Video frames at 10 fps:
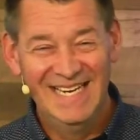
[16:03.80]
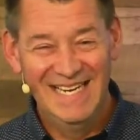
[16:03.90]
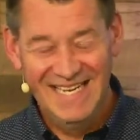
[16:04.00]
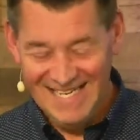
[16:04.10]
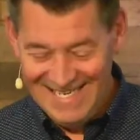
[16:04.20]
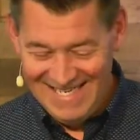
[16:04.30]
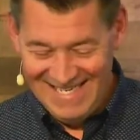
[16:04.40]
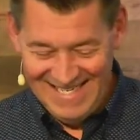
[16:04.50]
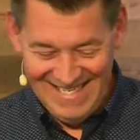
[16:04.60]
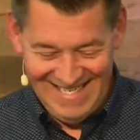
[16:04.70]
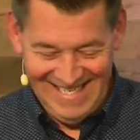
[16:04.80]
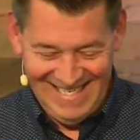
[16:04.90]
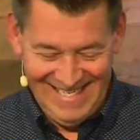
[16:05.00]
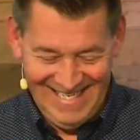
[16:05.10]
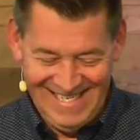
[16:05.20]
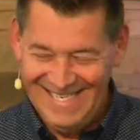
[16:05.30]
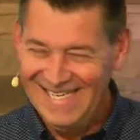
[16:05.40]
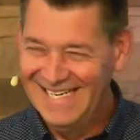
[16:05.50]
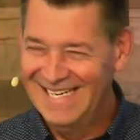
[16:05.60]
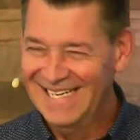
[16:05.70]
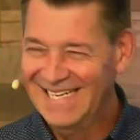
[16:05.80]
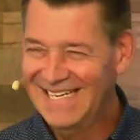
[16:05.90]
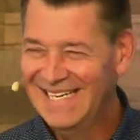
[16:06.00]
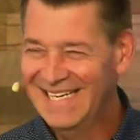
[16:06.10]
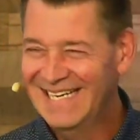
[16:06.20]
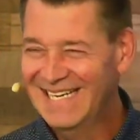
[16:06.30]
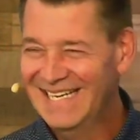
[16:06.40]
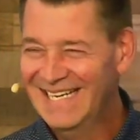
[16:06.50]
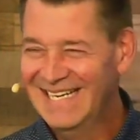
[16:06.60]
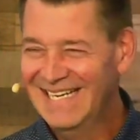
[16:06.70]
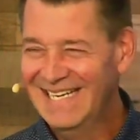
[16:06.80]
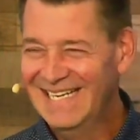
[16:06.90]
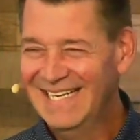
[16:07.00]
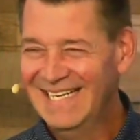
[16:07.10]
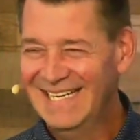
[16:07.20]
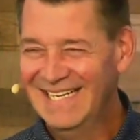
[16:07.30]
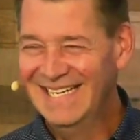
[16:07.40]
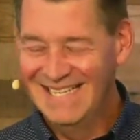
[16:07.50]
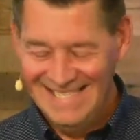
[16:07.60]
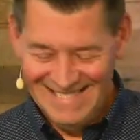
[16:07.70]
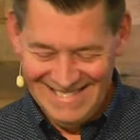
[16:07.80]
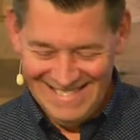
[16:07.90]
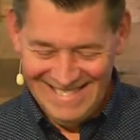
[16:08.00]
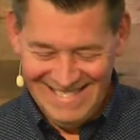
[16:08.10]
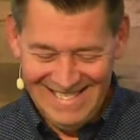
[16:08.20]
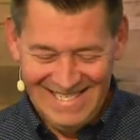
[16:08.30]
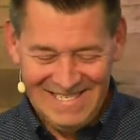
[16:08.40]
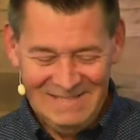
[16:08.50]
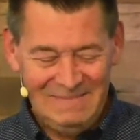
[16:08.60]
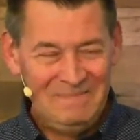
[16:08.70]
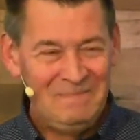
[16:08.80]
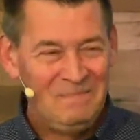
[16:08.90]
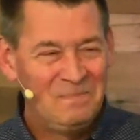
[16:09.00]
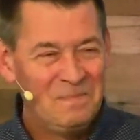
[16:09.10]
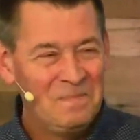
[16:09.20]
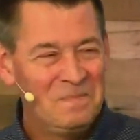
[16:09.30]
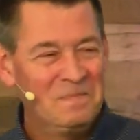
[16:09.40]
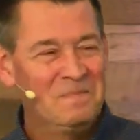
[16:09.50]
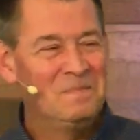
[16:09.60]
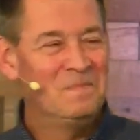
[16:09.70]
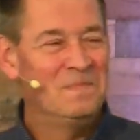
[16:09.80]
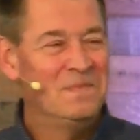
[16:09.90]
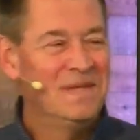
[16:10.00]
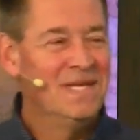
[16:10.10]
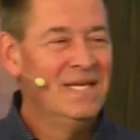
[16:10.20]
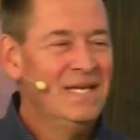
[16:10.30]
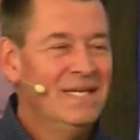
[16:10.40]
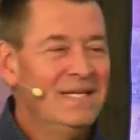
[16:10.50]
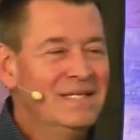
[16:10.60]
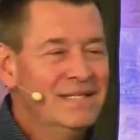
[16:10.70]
(silence)